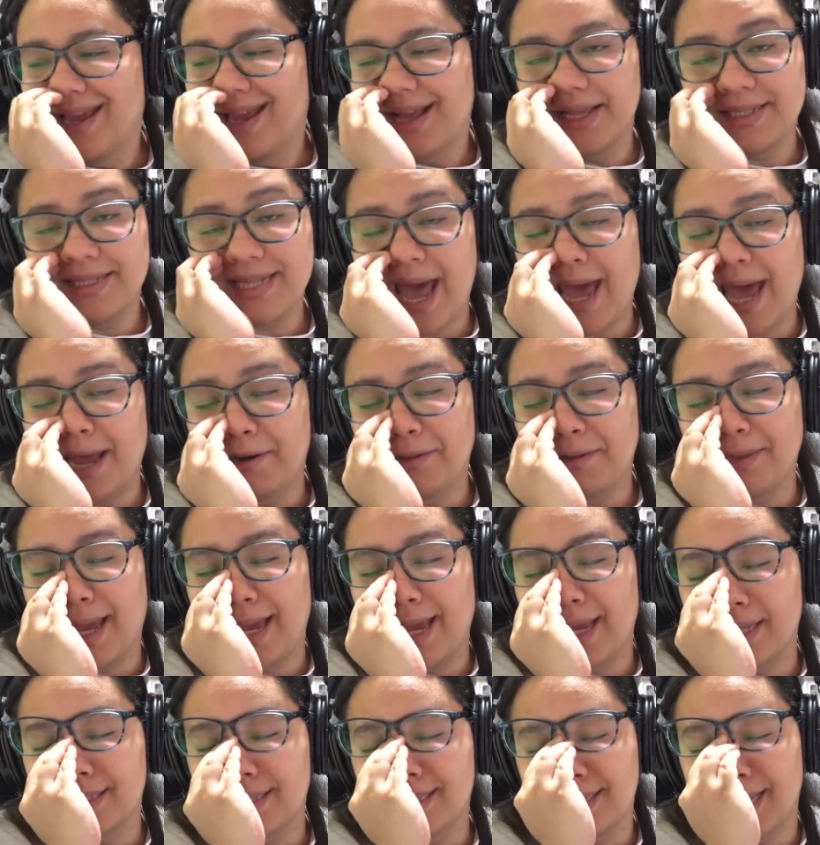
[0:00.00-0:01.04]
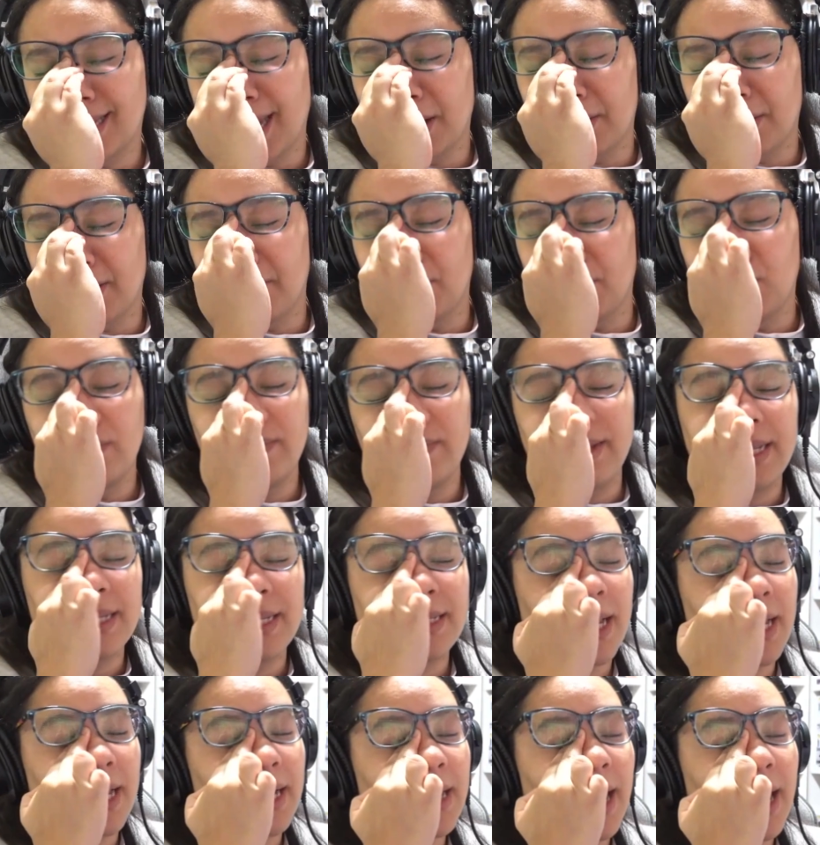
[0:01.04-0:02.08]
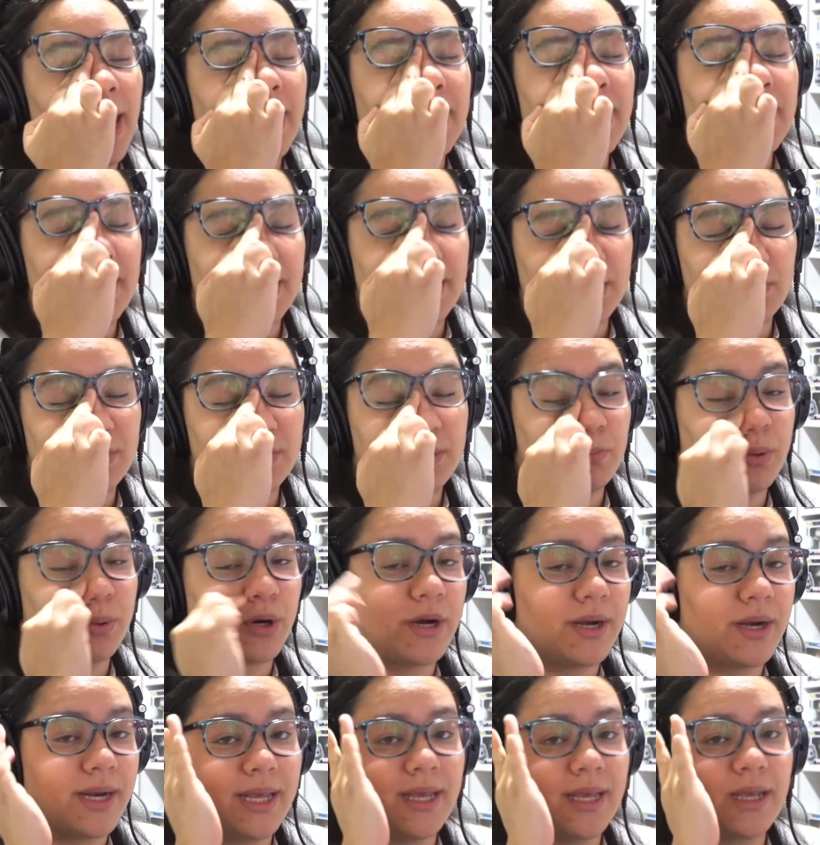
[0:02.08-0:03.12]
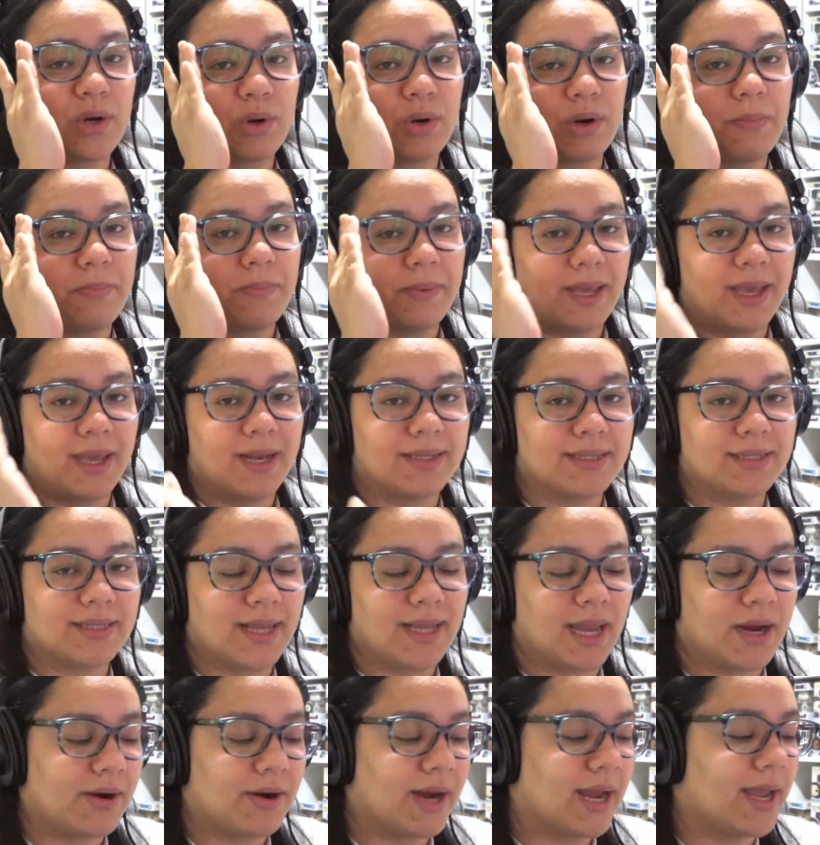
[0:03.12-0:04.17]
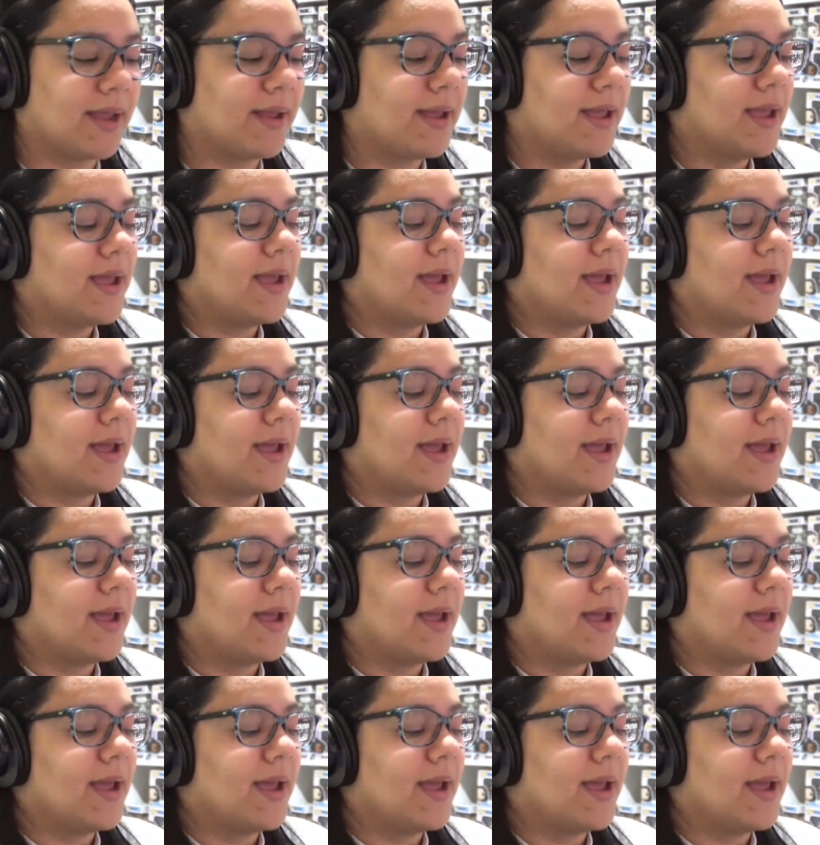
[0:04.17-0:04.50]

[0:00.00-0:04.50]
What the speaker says: Yes, I don't like scary movies, and like this was pretty creepy and scary.